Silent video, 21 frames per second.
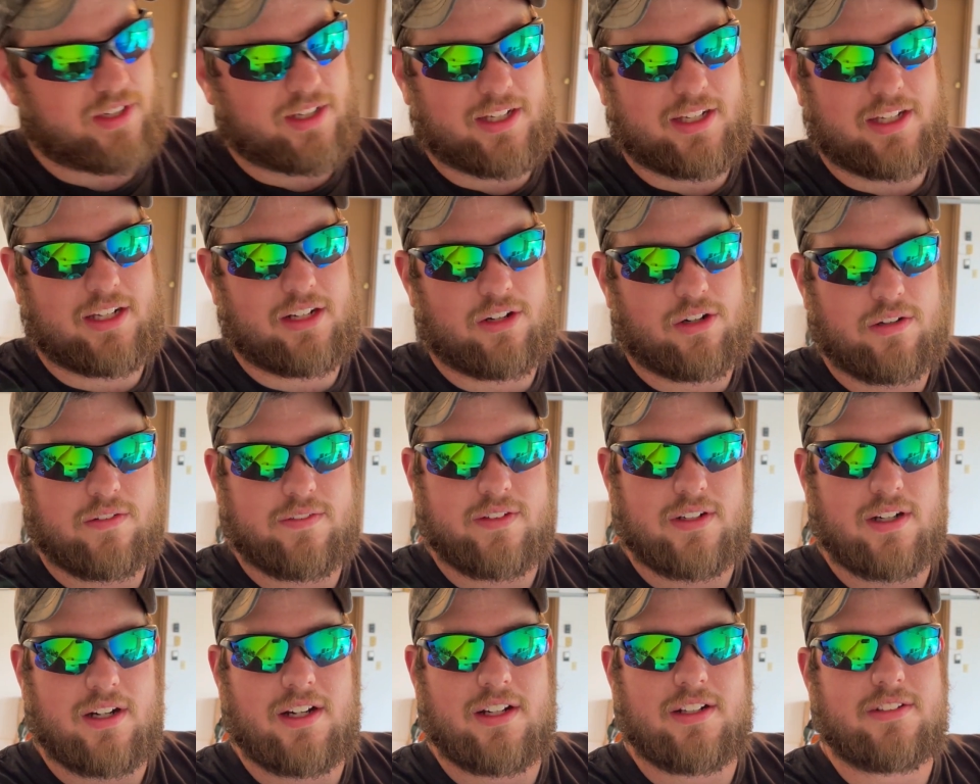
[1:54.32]
to get
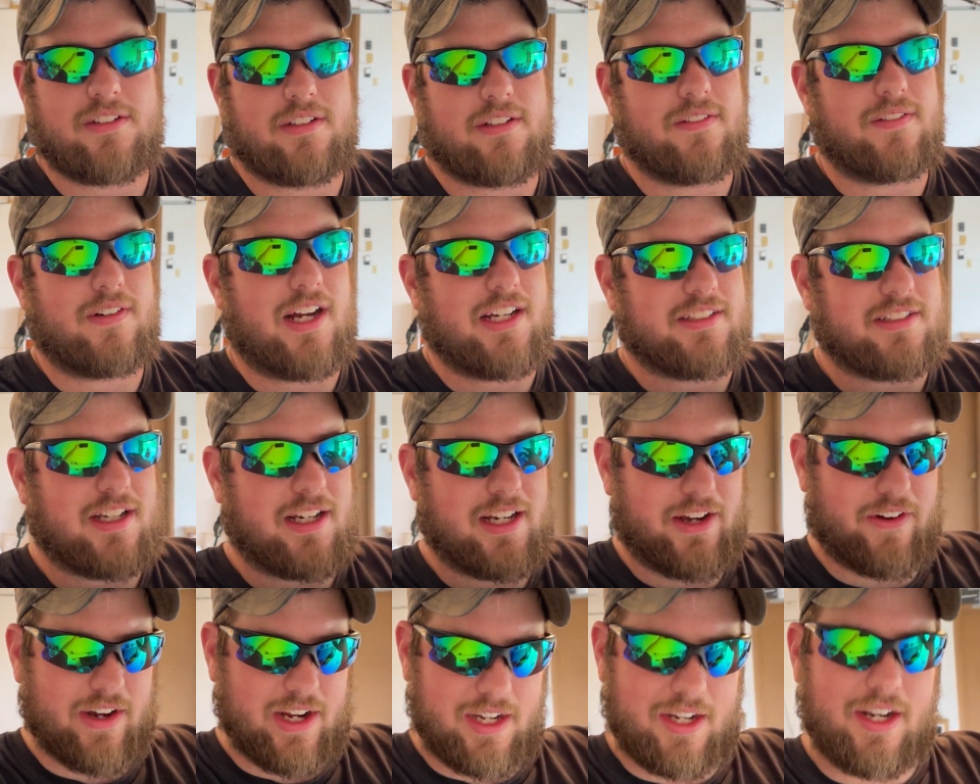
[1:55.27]
over onto the right side.
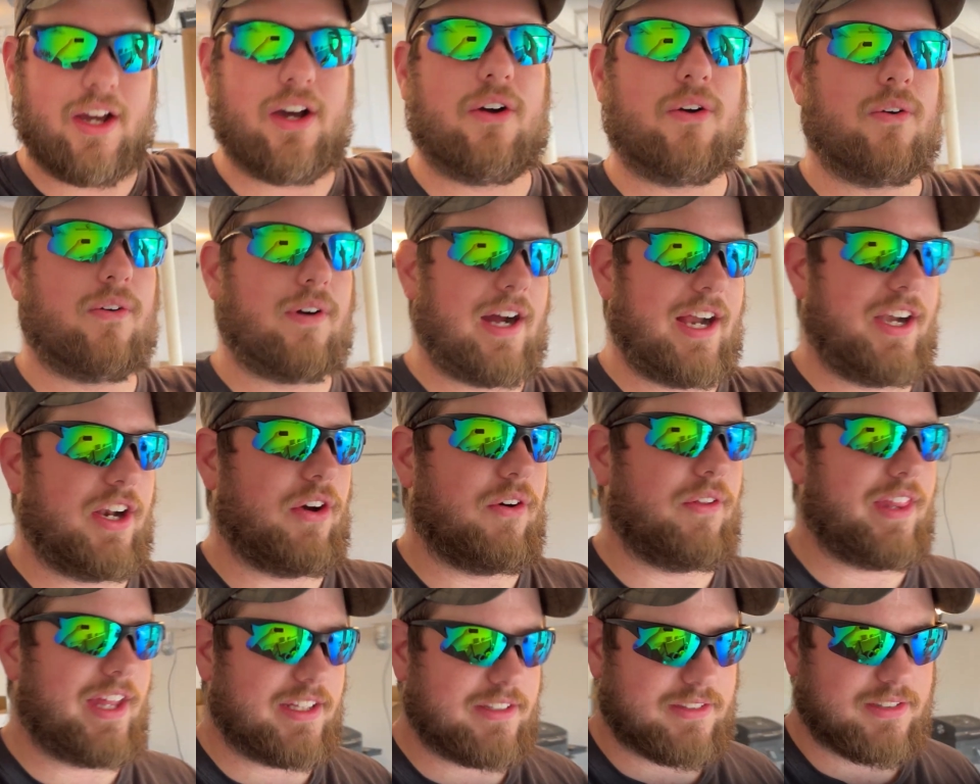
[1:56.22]
Now I
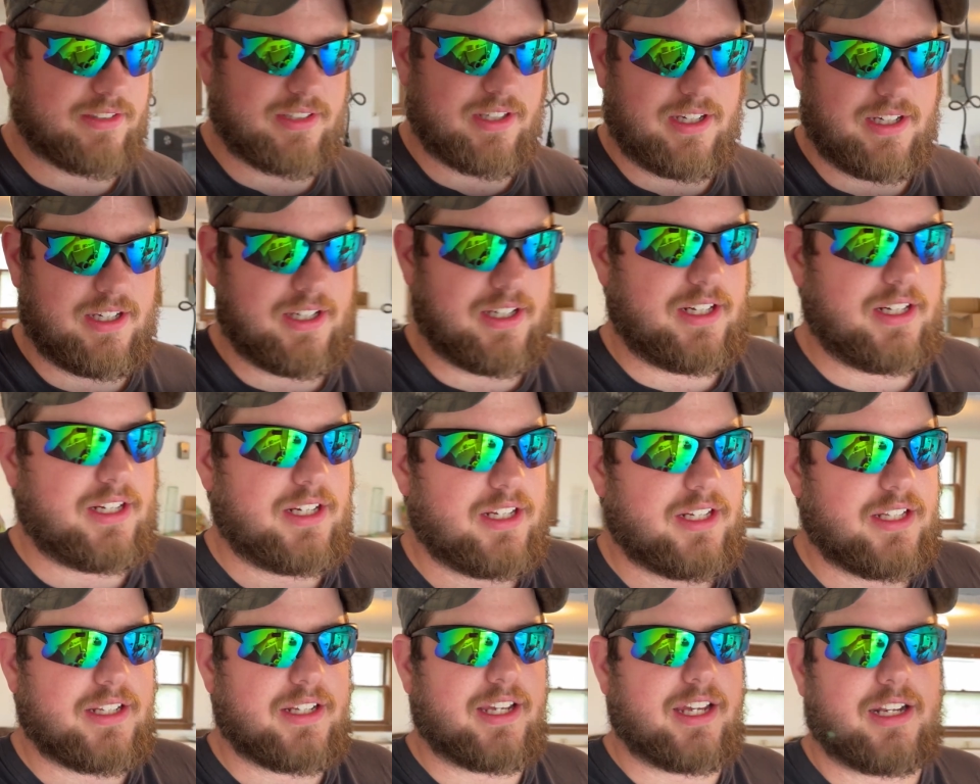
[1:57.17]
know that's
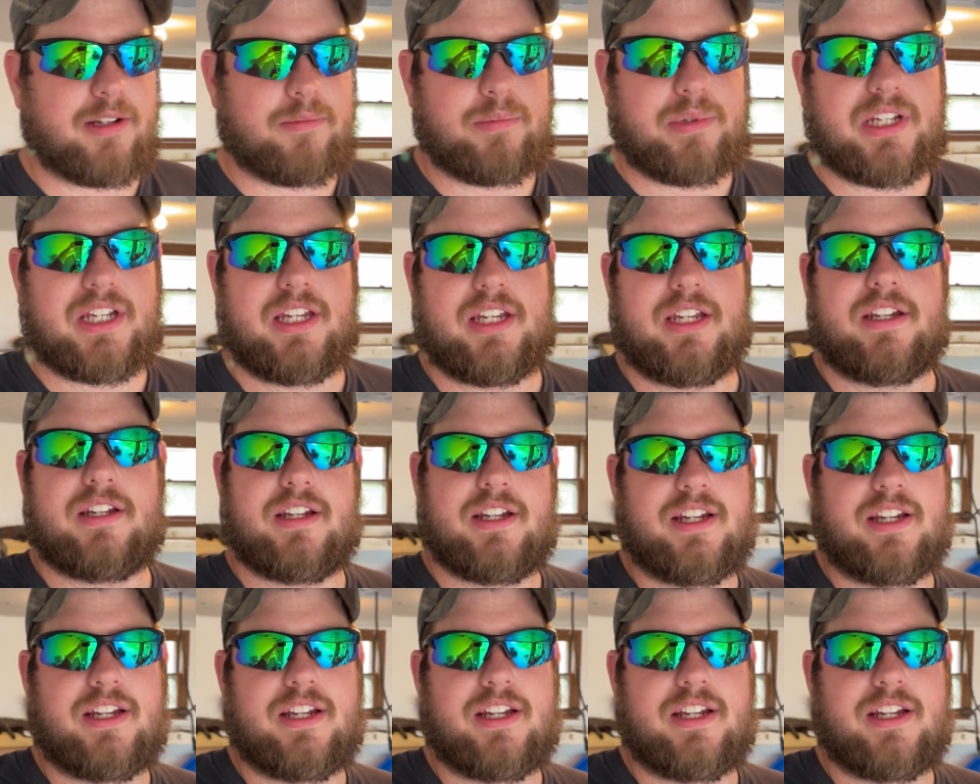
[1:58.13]
gonna be